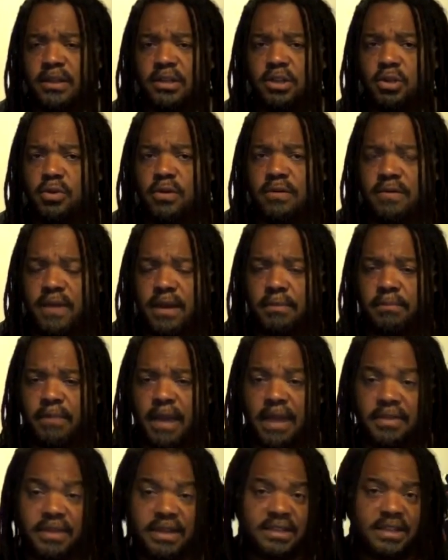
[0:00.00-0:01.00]
the two of them,
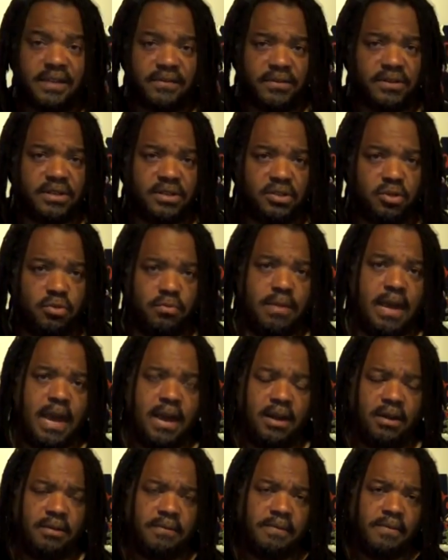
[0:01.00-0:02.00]
and these differences do
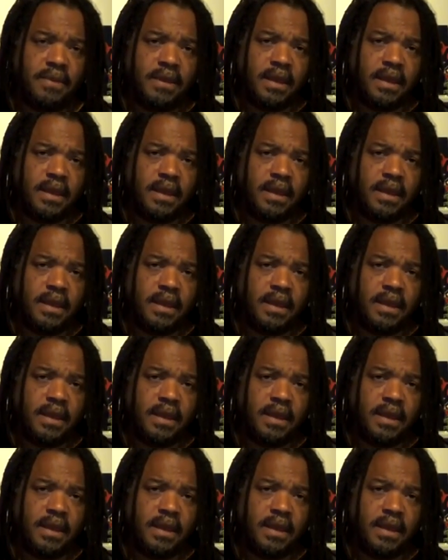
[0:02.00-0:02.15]
matter.